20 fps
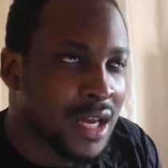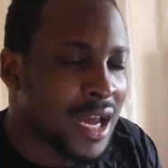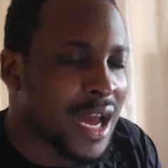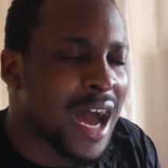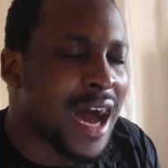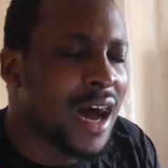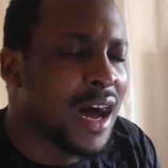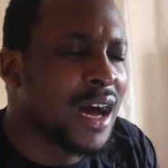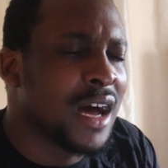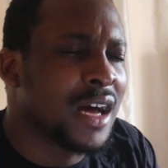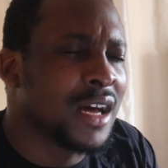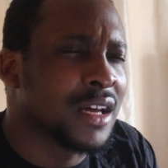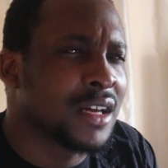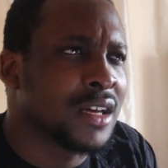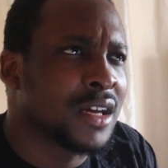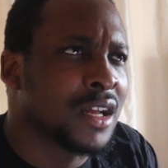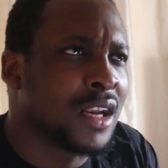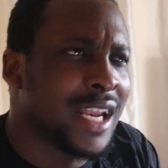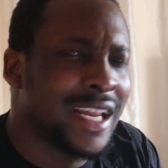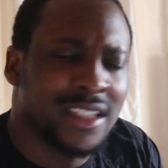uh,
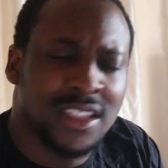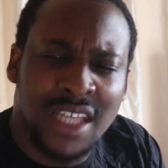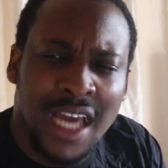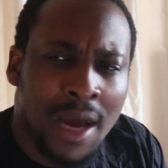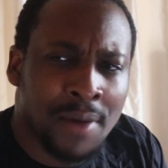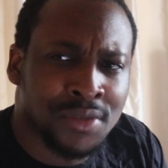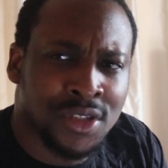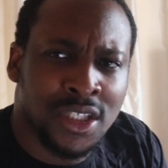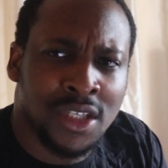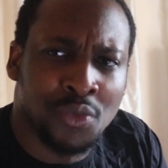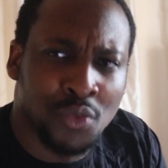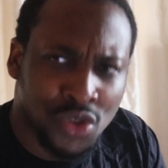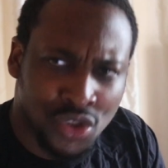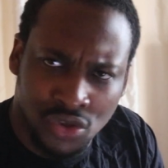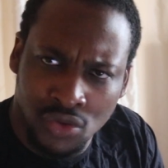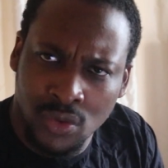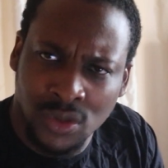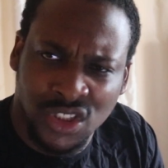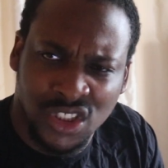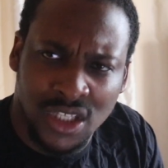Klay Thompson was
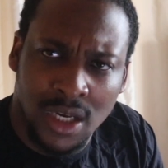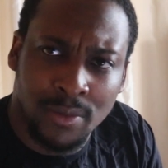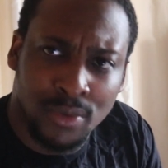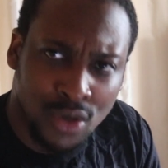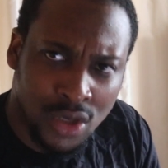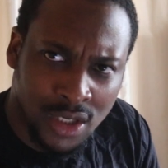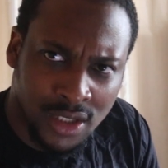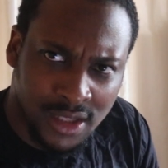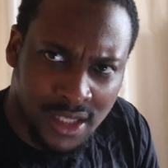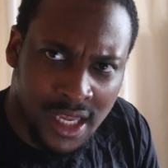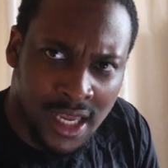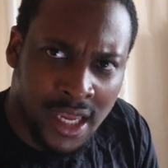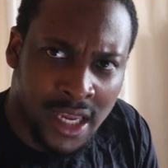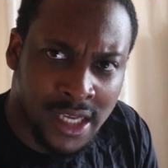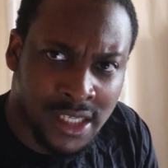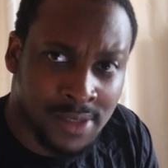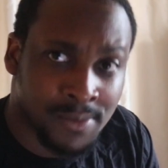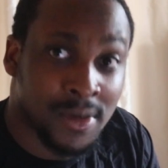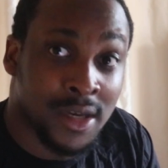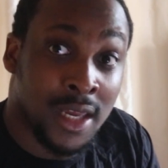doing some good
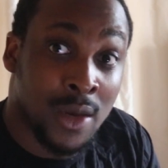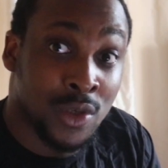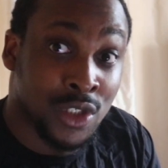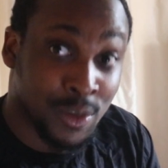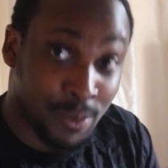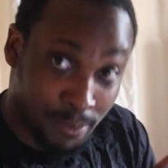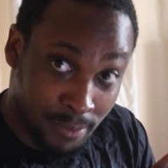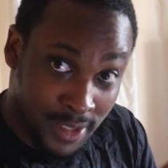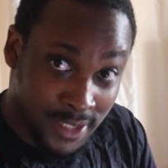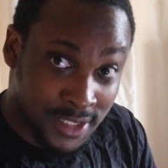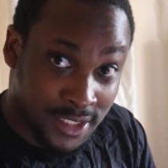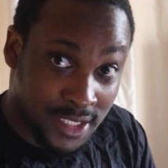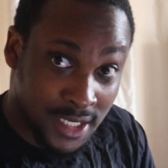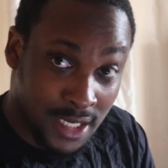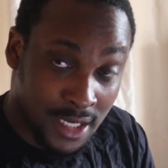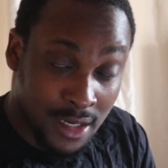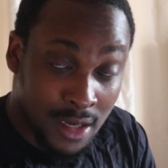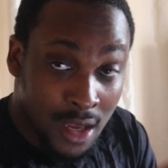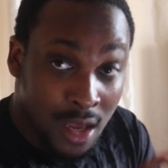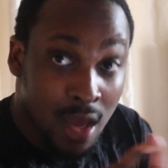things, but he was
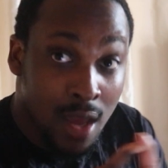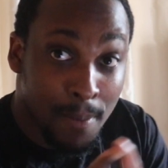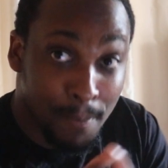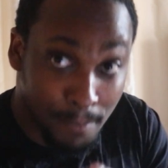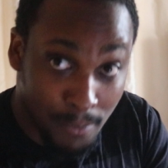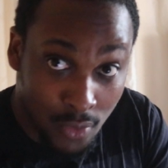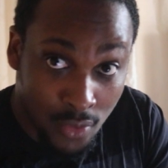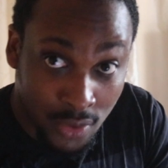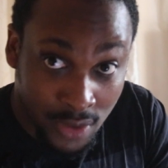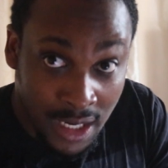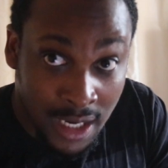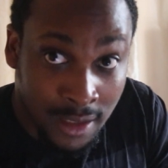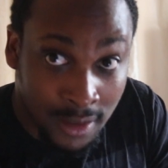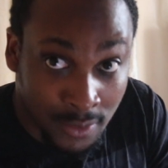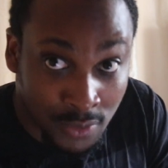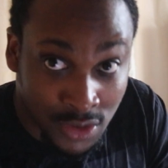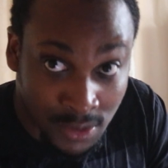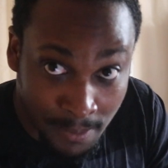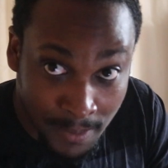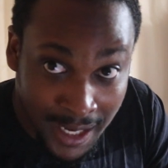missing more than he
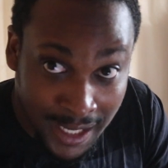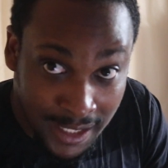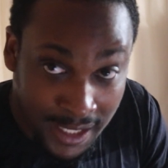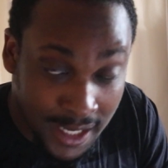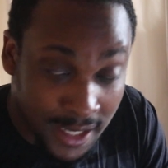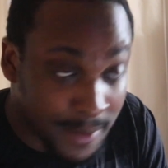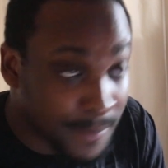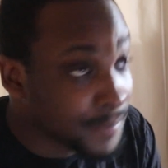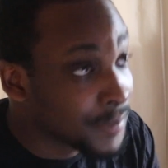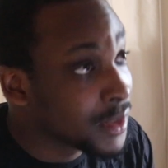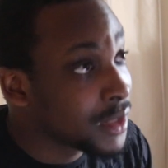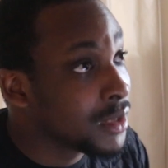was making.